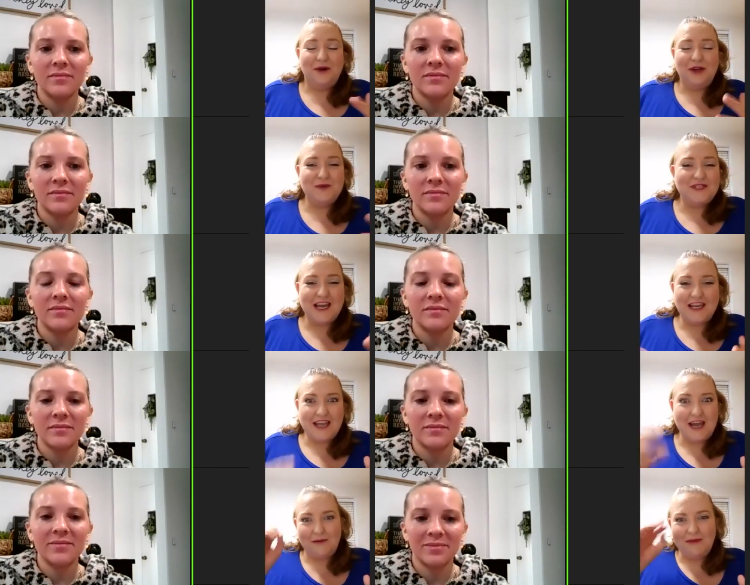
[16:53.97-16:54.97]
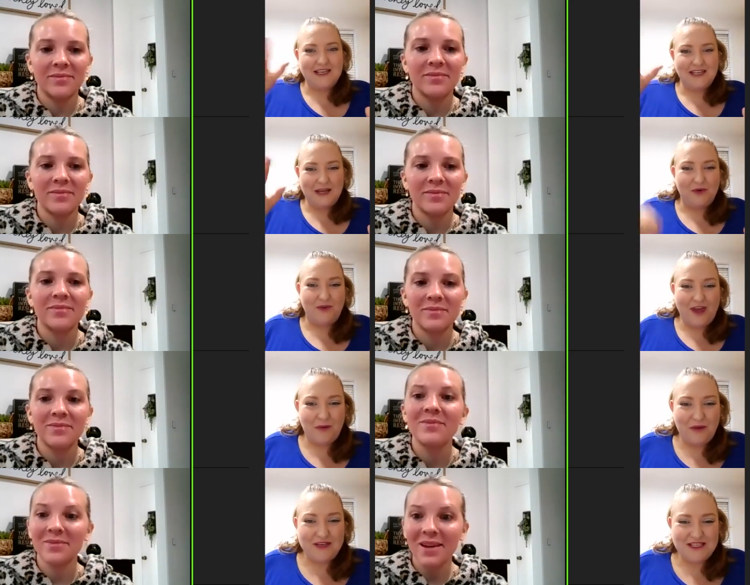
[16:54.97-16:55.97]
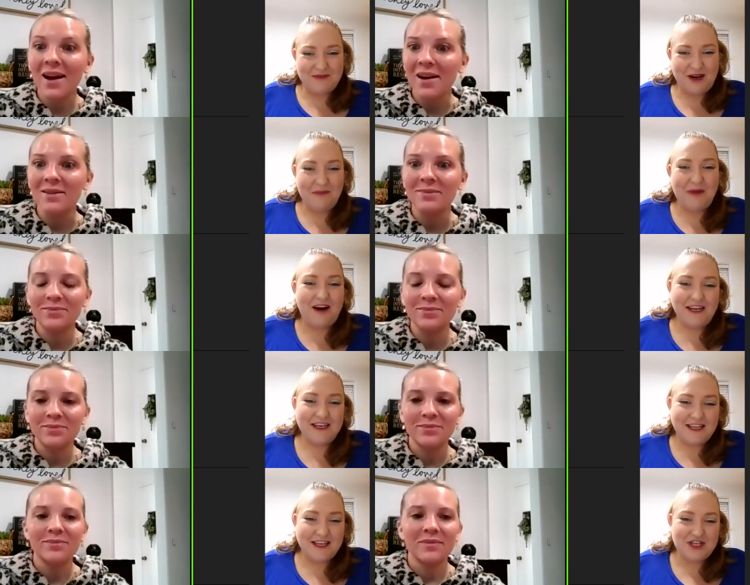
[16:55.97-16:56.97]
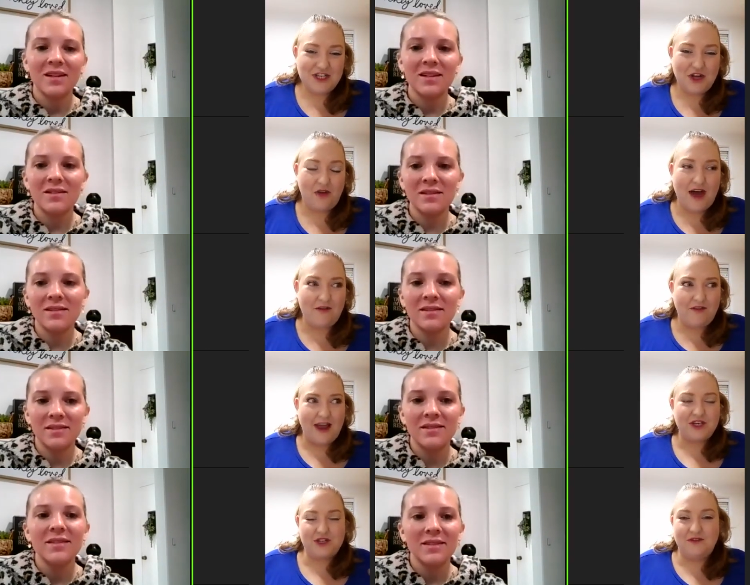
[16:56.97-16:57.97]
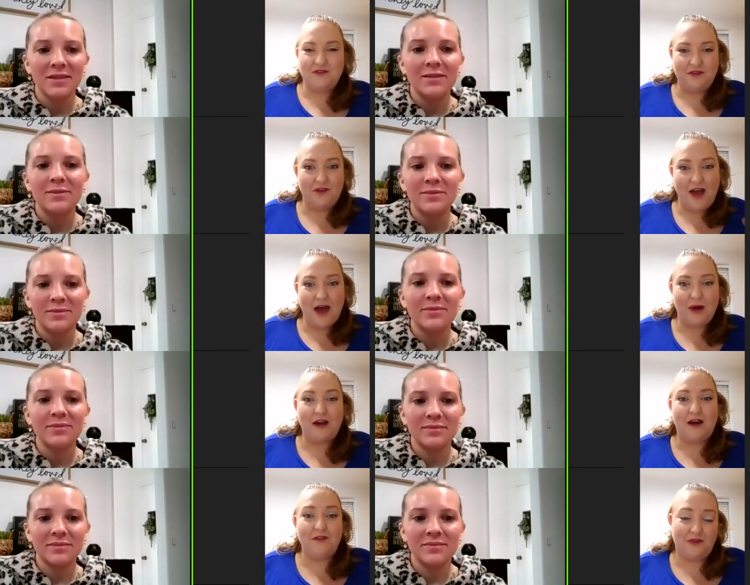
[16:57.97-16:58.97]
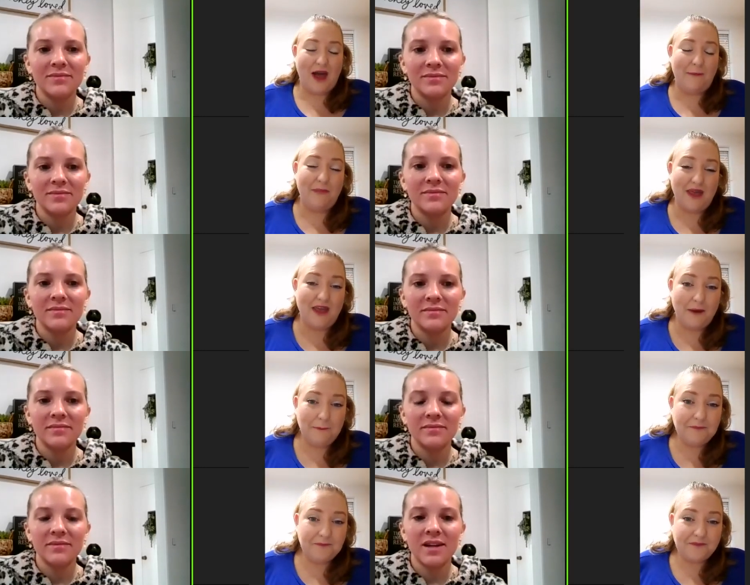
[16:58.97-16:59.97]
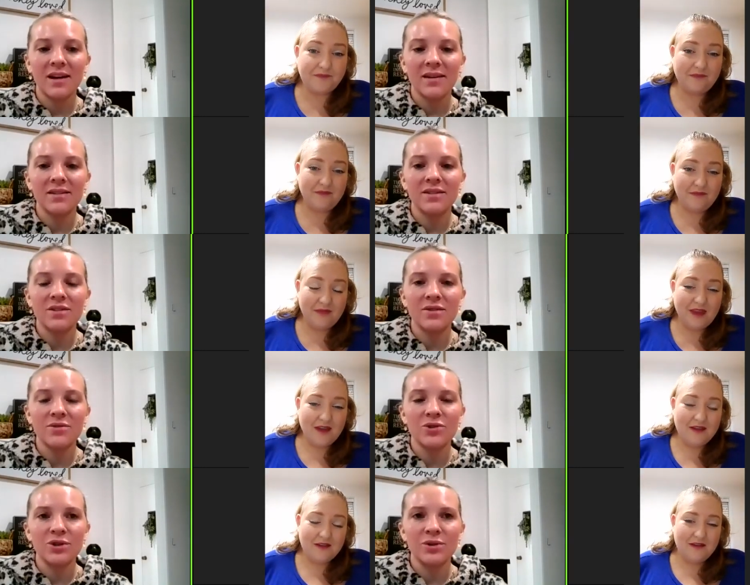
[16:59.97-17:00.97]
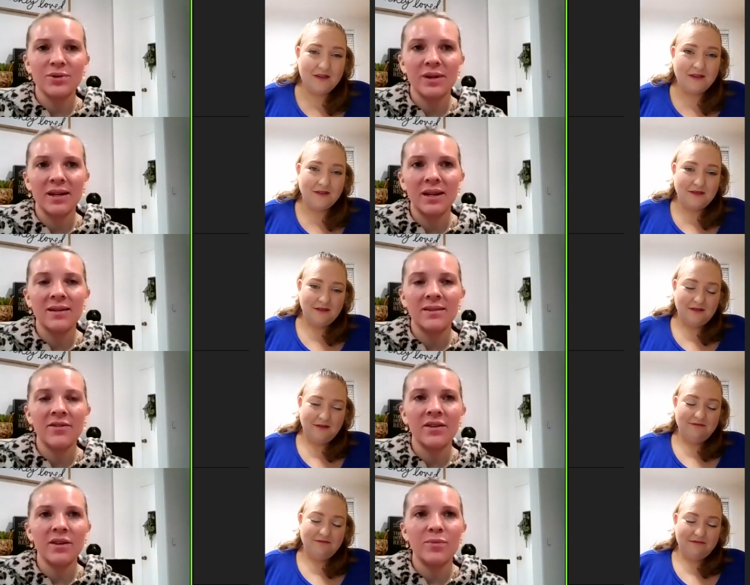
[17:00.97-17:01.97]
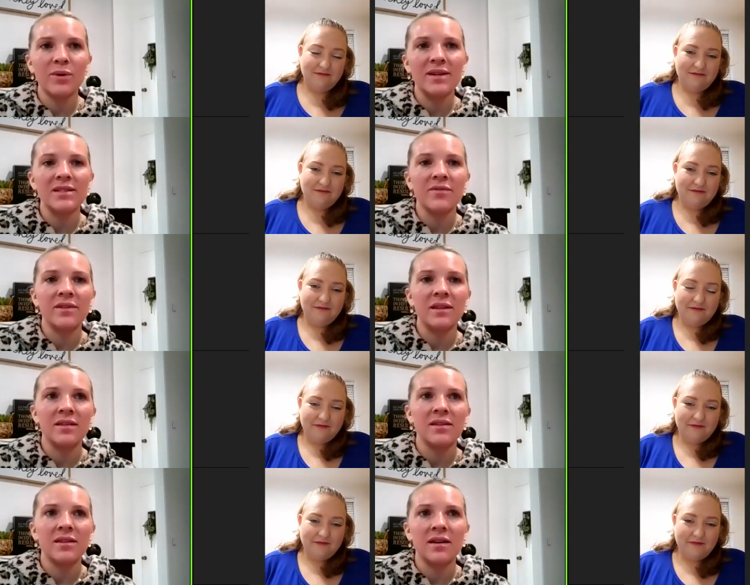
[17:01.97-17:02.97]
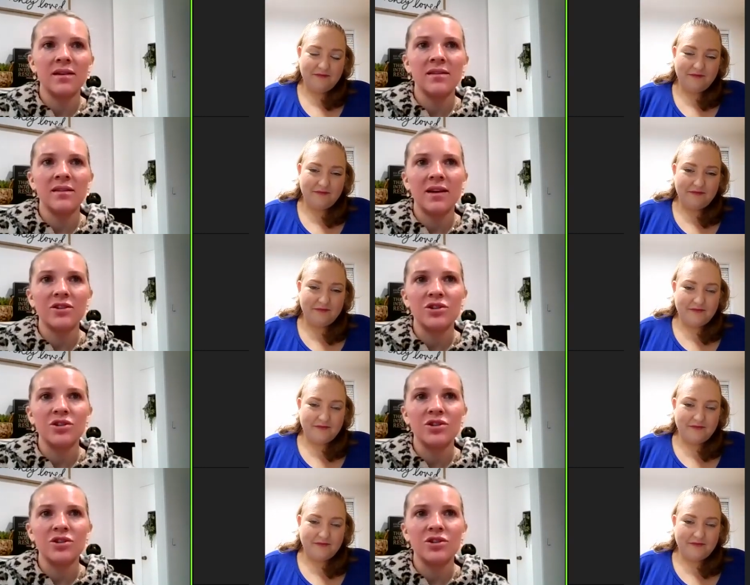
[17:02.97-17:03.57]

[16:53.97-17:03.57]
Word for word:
Speaker 1: what you were saying then immediately brought that woman to yeah. my mind that she got that flash of of how our life can be
Speaker 2: yeah it's so true and i definitely put myself in the that